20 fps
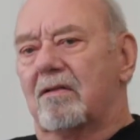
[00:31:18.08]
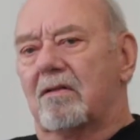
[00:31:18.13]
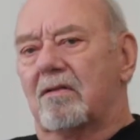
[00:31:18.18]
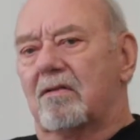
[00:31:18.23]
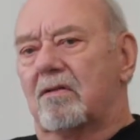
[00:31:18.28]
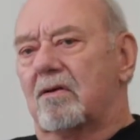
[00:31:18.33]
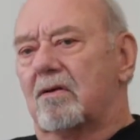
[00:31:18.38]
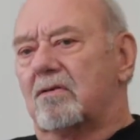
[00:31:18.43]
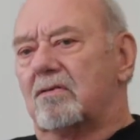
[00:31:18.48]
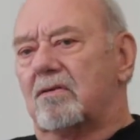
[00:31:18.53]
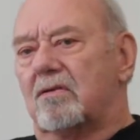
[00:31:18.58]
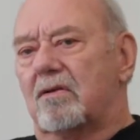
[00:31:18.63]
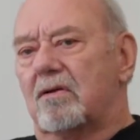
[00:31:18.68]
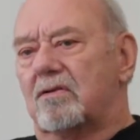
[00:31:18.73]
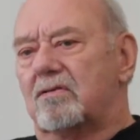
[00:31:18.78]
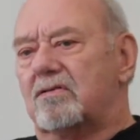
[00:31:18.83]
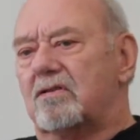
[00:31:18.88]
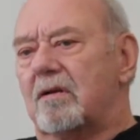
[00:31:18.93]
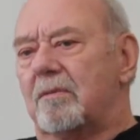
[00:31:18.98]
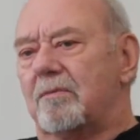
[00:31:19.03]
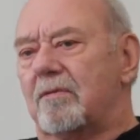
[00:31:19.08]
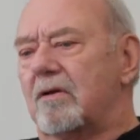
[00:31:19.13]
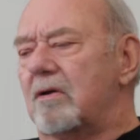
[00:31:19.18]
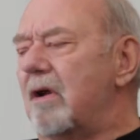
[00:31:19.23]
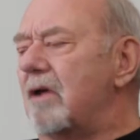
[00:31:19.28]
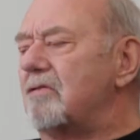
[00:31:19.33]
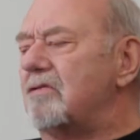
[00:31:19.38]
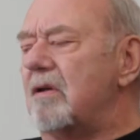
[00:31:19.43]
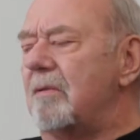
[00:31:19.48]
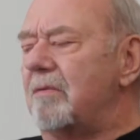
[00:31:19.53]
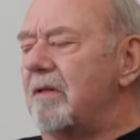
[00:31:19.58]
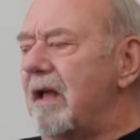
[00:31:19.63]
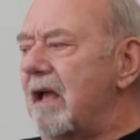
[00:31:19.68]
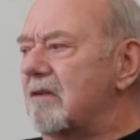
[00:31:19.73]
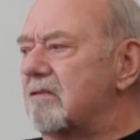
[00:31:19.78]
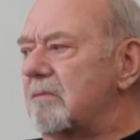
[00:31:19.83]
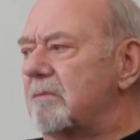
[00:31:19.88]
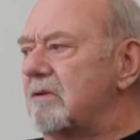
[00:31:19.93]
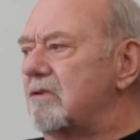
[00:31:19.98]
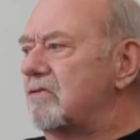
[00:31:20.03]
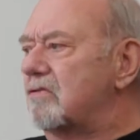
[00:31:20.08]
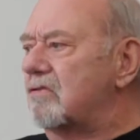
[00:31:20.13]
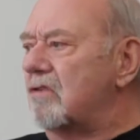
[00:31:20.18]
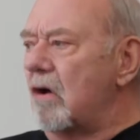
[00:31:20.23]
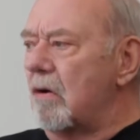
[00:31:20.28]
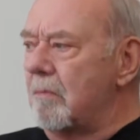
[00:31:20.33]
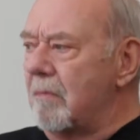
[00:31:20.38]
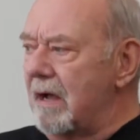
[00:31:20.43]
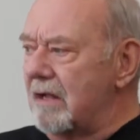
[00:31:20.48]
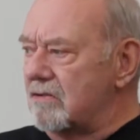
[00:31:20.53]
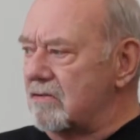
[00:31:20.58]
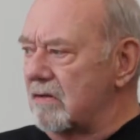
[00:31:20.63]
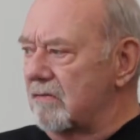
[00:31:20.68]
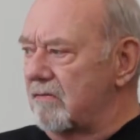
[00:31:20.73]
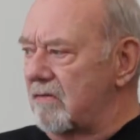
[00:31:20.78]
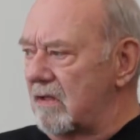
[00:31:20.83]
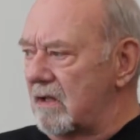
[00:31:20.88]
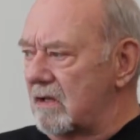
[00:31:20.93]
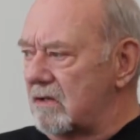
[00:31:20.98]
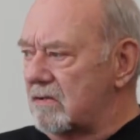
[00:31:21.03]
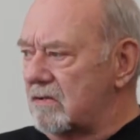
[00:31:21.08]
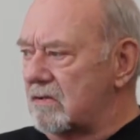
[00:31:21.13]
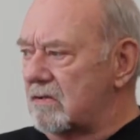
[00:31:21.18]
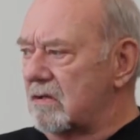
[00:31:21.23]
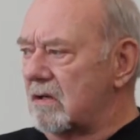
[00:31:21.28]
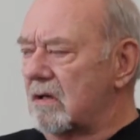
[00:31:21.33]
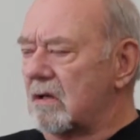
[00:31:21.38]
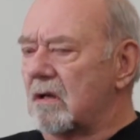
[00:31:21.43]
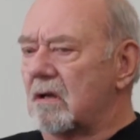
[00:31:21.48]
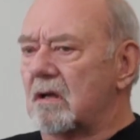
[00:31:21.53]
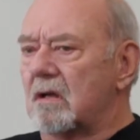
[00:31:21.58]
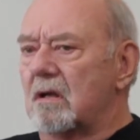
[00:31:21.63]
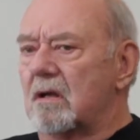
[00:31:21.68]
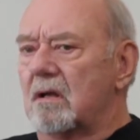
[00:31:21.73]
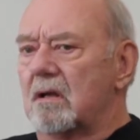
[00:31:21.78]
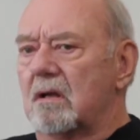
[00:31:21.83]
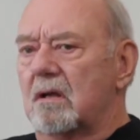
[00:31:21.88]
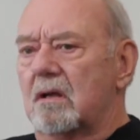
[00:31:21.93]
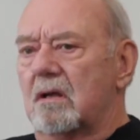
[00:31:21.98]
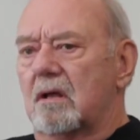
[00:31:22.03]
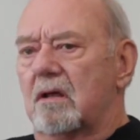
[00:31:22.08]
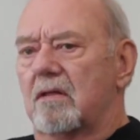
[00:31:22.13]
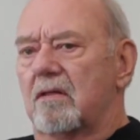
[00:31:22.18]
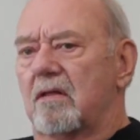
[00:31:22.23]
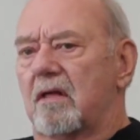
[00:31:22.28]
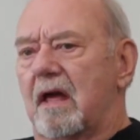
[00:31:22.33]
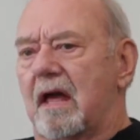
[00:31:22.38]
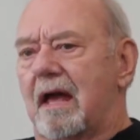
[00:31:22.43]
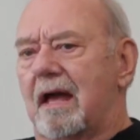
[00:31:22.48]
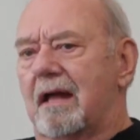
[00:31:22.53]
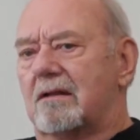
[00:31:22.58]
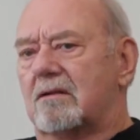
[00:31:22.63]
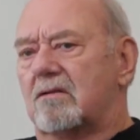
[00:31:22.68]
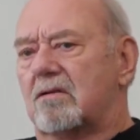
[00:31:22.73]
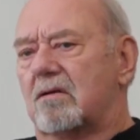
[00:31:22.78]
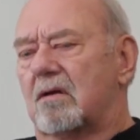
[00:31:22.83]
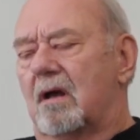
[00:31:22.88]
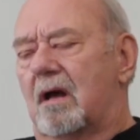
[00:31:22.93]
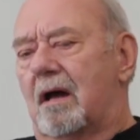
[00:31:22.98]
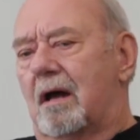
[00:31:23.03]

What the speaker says: there simply has to be so much of this that